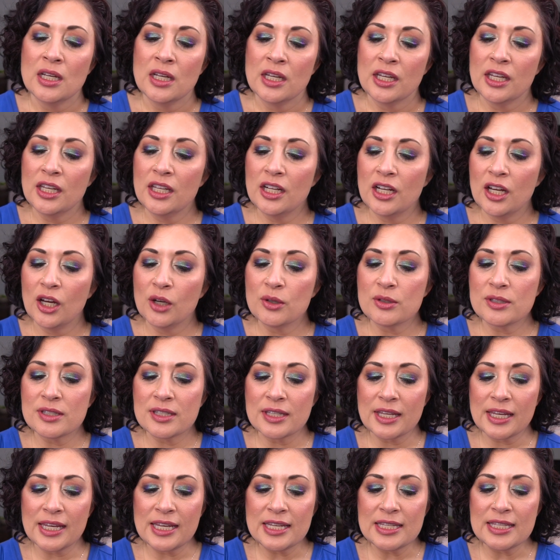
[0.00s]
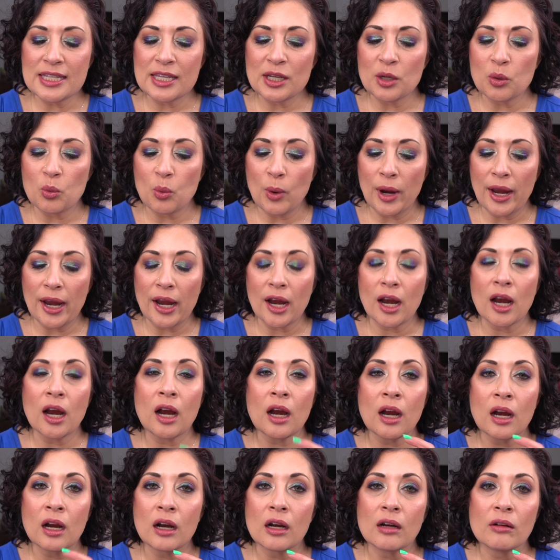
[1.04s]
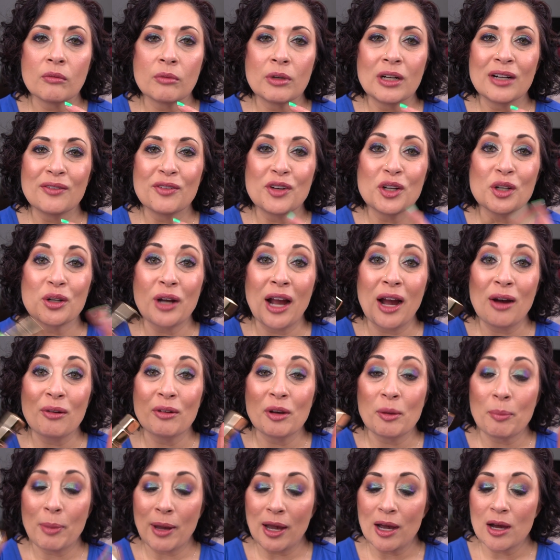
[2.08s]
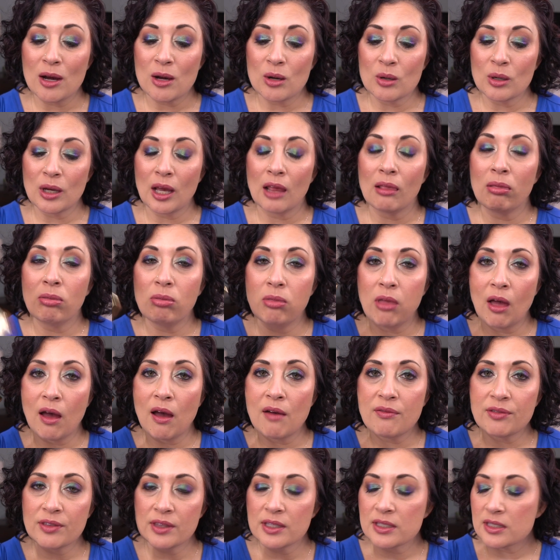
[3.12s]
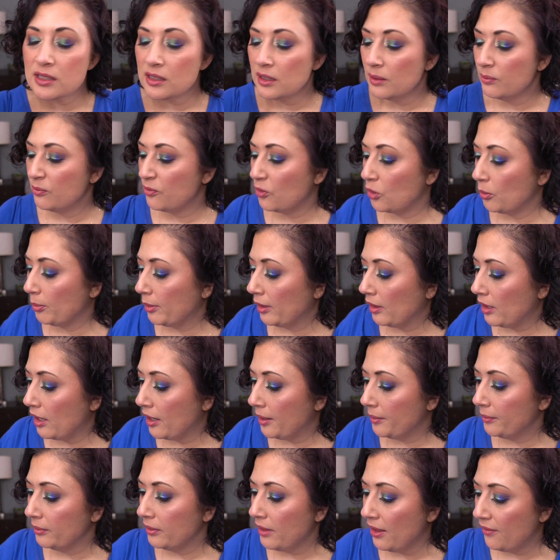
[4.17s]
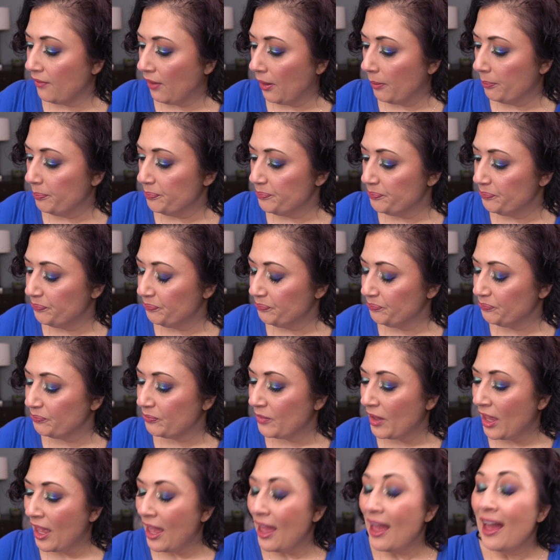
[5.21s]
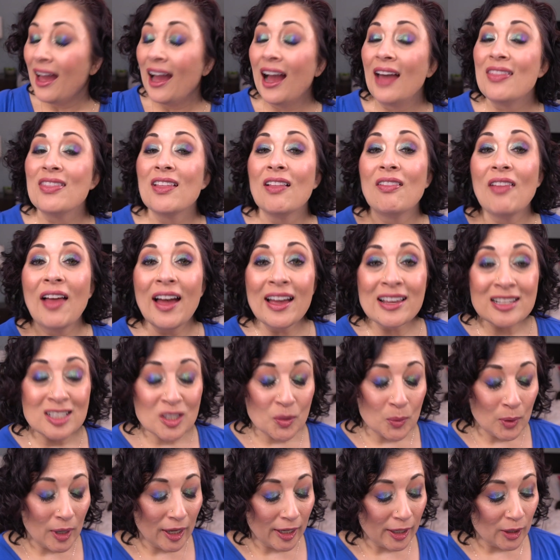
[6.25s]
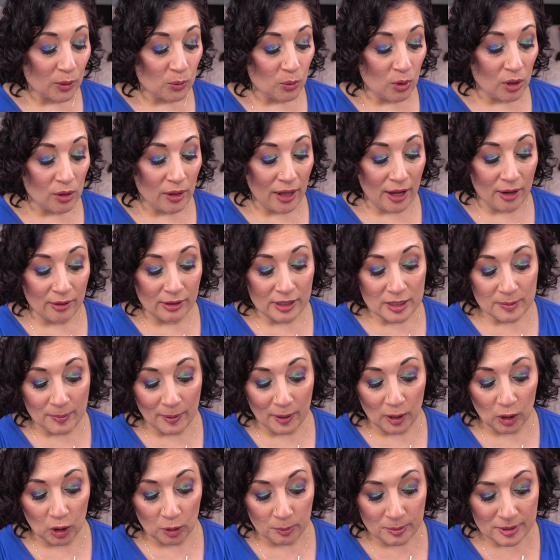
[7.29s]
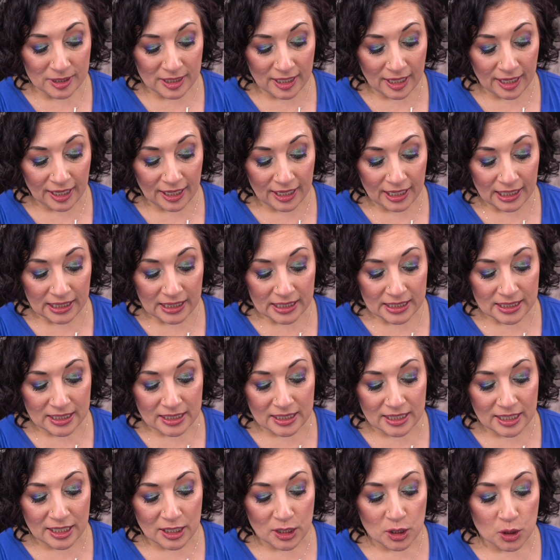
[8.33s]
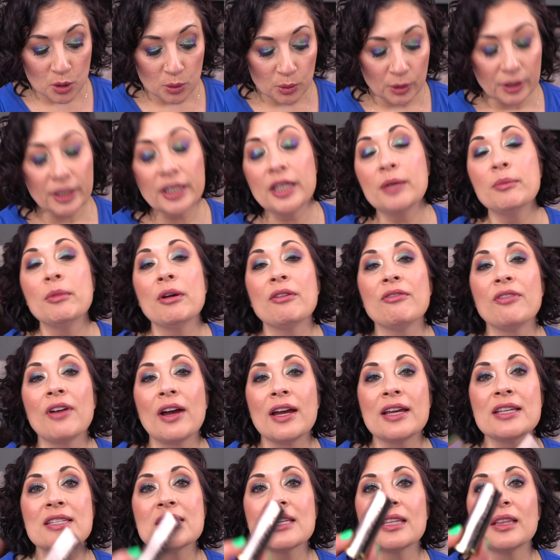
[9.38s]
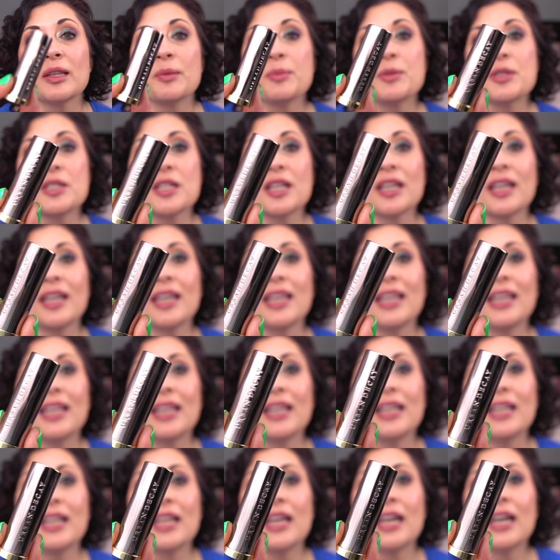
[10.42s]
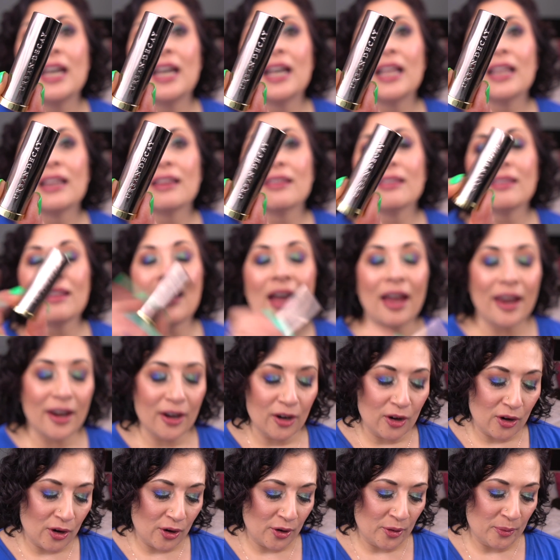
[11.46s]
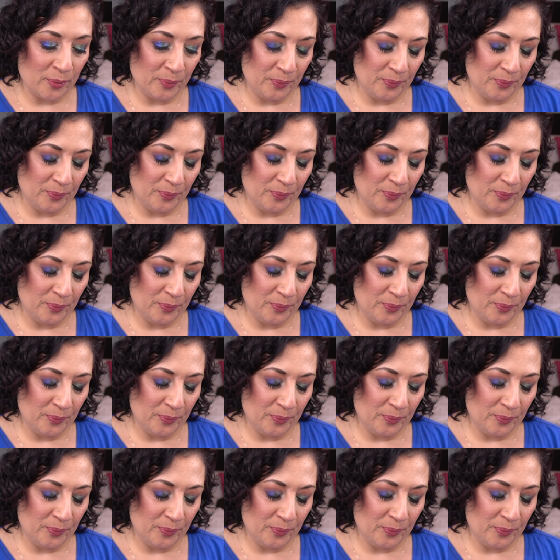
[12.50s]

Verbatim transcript: You know, it's easy to wear whenever you're out and about. I love this lip formula. Love it. And the last one I can roll out is by Urban Decay. This is the Cream Vice Lipstick in Liar.